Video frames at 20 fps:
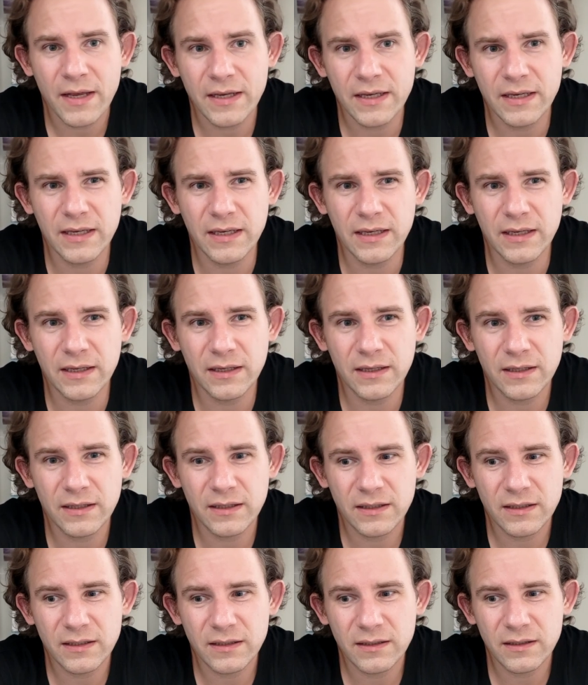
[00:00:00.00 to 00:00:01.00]
he
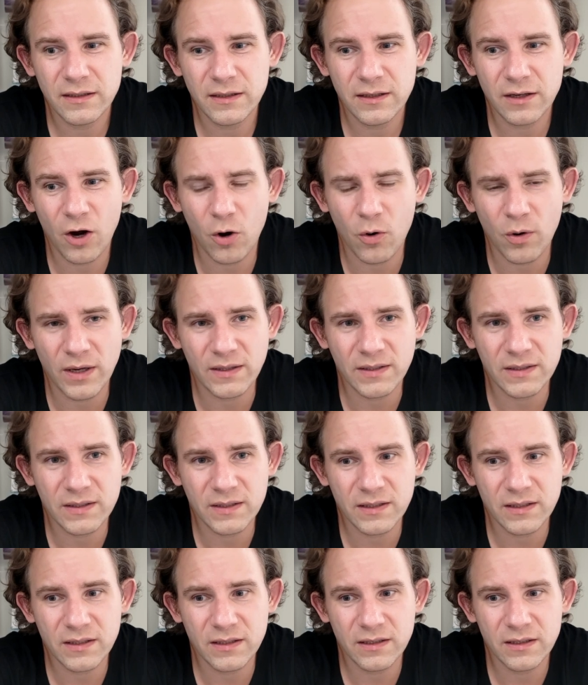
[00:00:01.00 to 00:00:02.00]

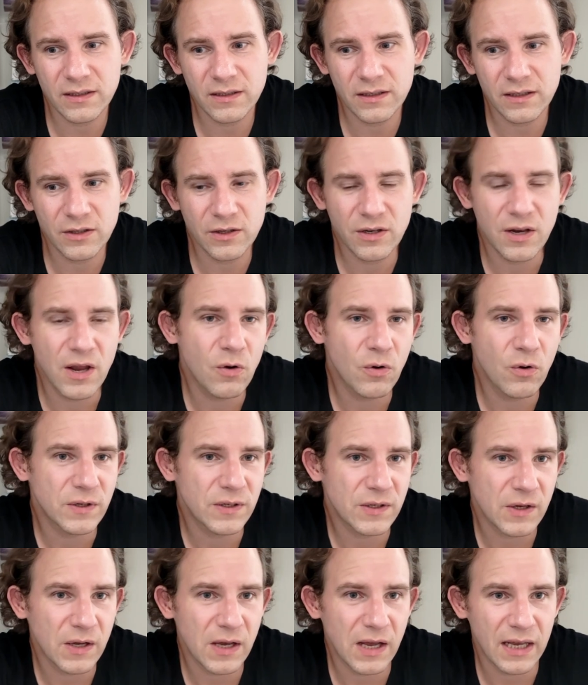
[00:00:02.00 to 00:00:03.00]
always
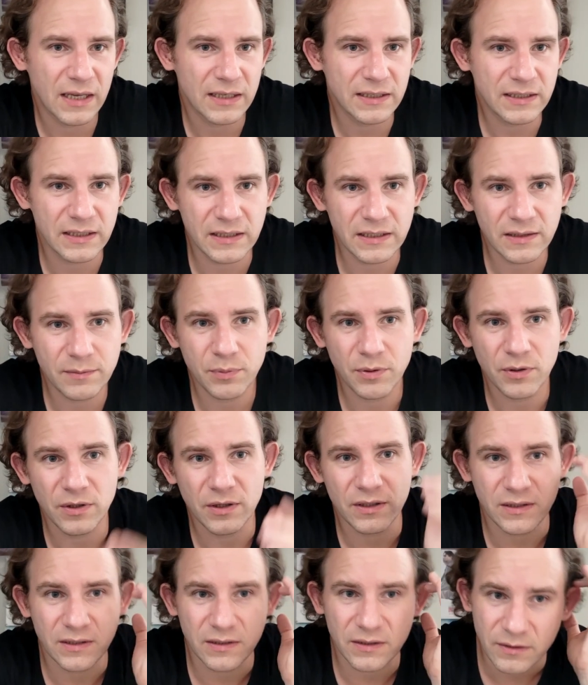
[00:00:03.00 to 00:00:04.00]
knows her as this
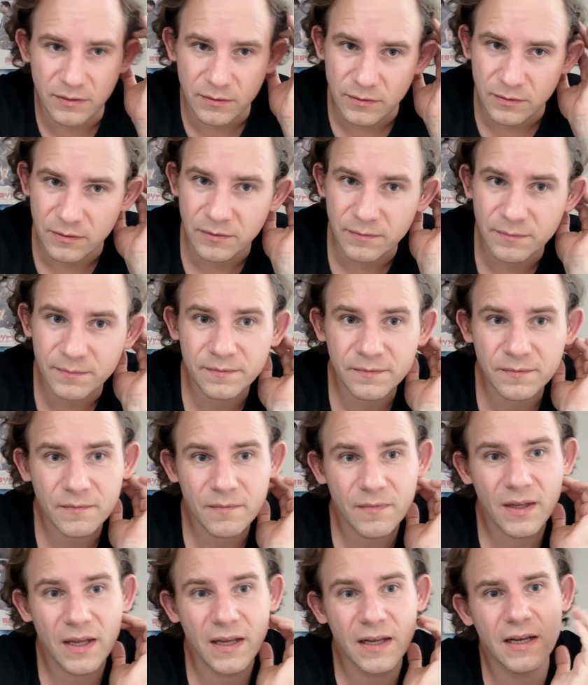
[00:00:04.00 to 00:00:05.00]
person who
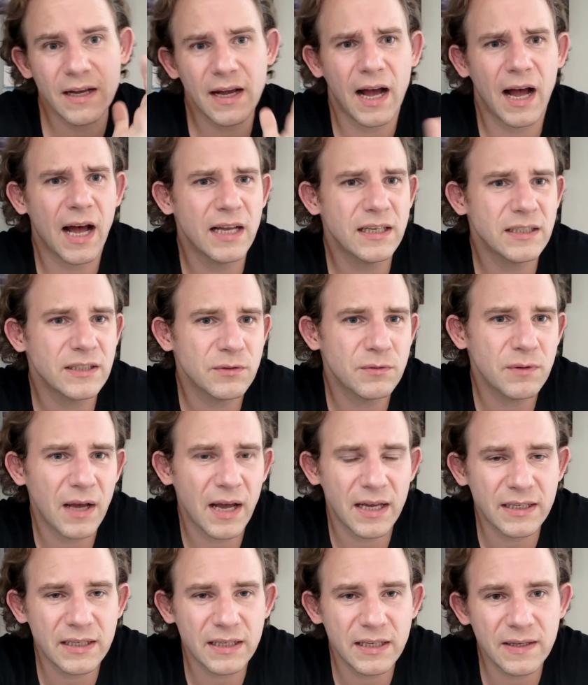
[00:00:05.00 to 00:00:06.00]
can't do
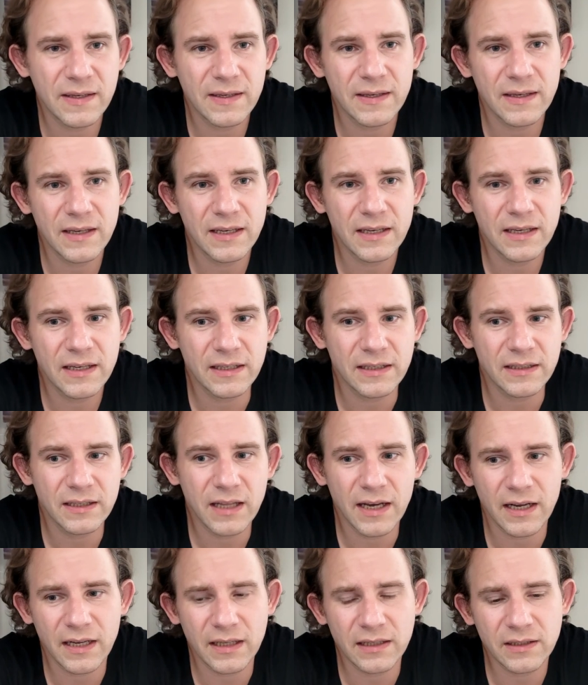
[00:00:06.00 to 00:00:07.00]
anything,
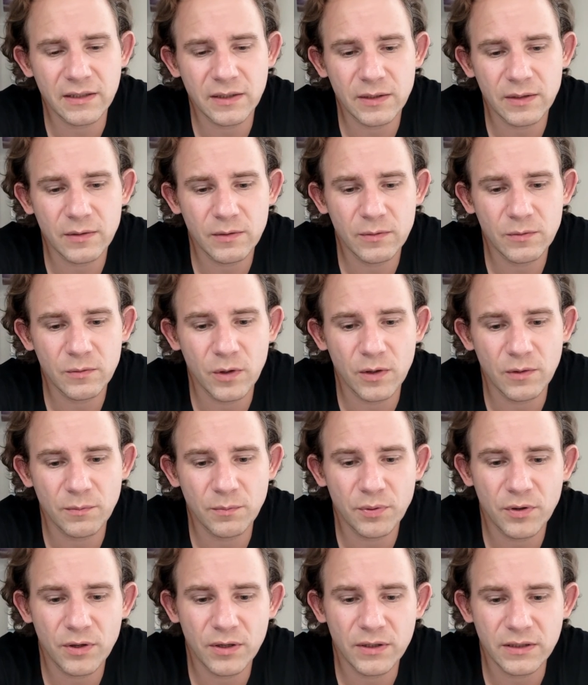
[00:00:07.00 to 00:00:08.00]
like, it's, one
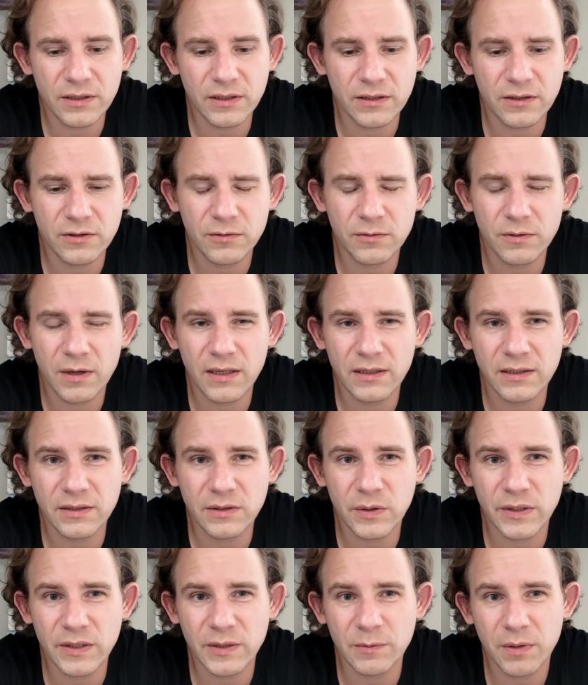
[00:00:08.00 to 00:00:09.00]
point he tries
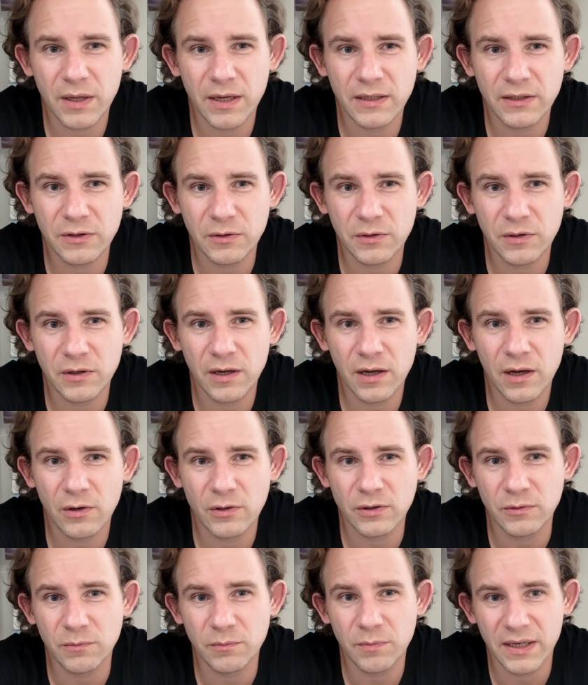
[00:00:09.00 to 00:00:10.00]
to explain to her
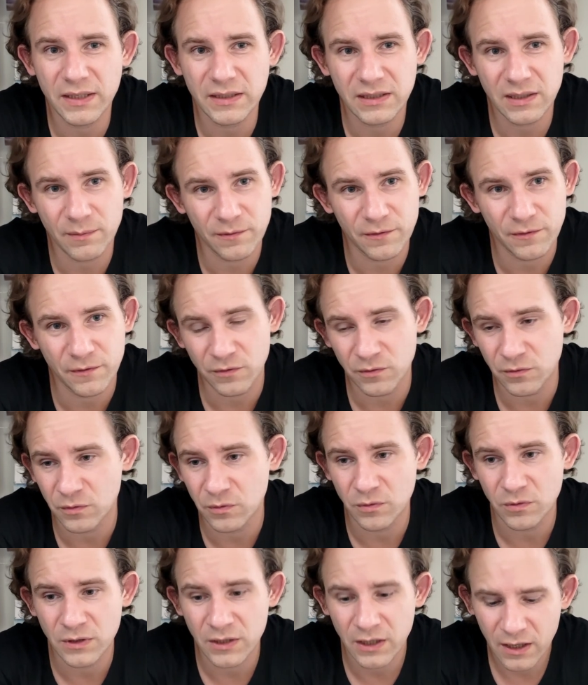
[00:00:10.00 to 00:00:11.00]
how to make some
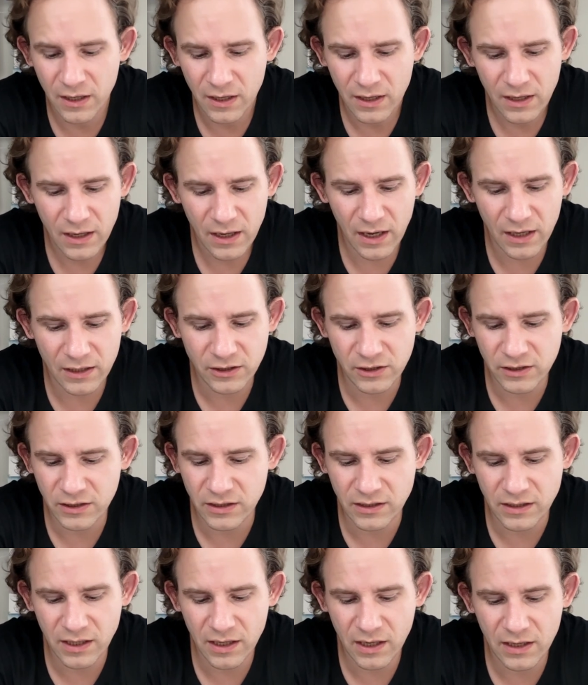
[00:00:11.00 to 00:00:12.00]
food, and
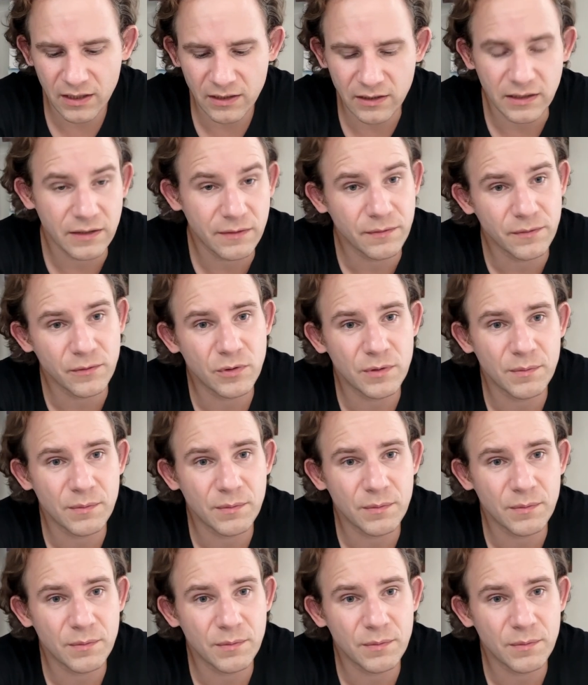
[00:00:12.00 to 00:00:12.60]
she can't even